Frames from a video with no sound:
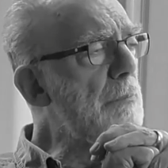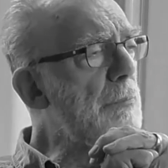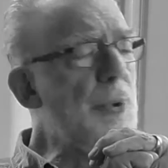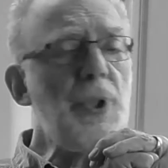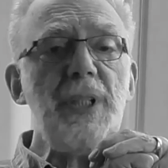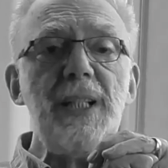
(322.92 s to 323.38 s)

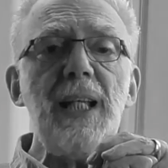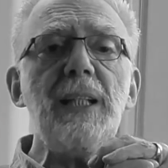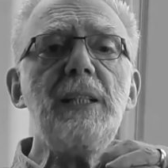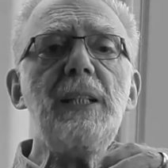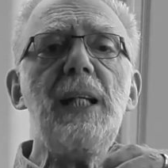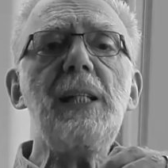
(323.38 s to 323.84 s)

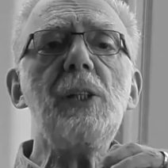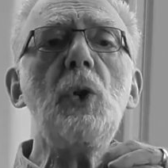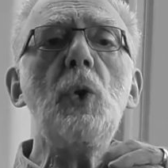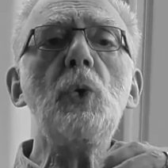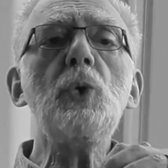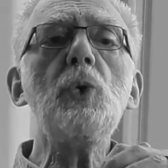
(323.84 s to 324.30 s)
predict and
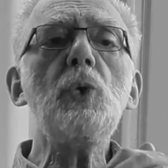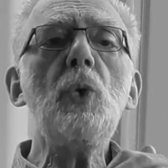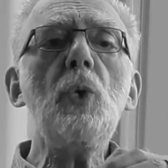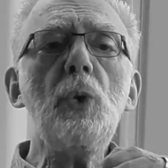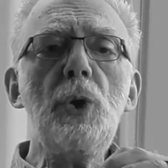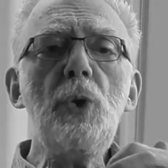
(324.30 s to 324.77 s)

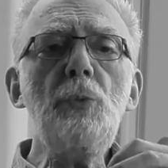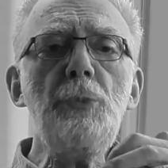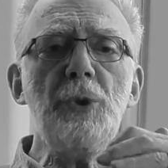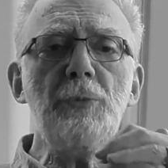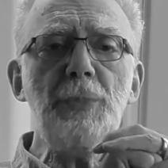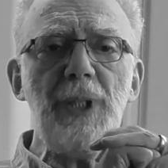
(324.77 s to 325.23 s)
control
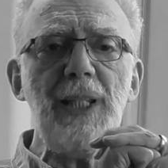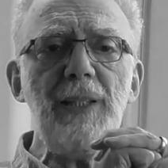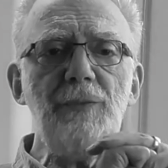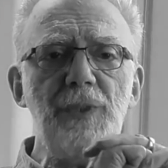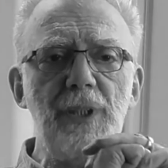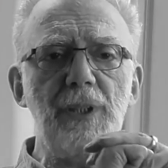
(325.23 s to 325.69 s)
human
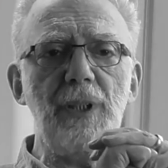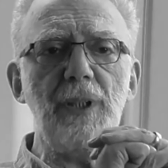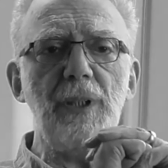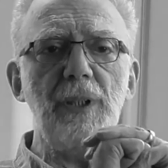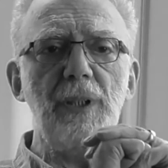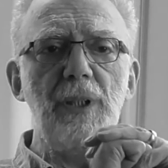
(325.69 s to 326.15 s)

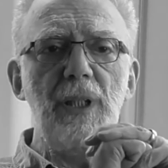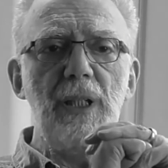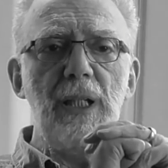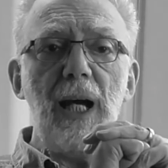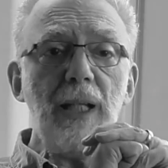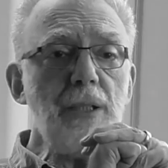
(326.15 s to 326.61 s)
behavior.
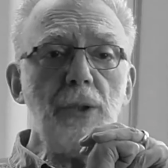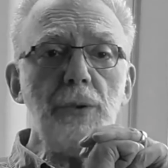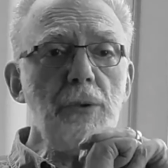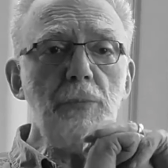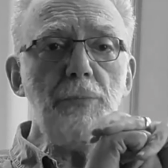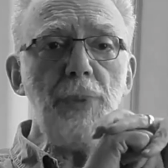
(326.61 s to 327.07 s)
I
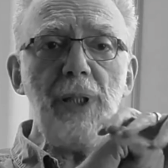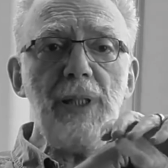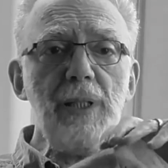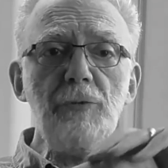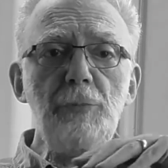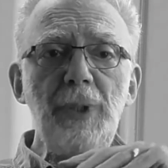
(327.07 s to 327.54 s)
couldn't
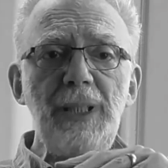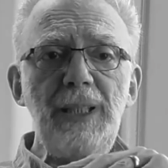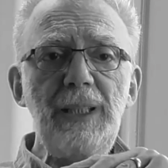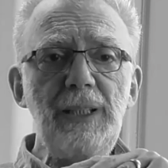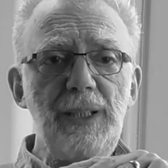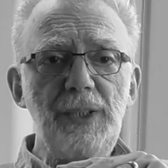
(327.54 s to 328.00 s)
believe my
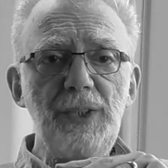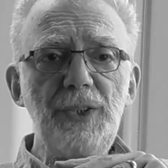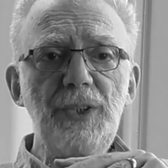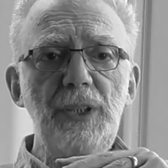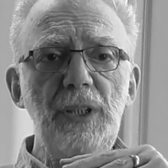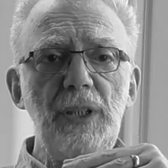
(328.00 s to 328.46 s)

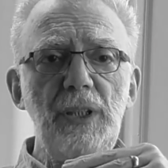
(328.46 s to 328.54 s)
ears.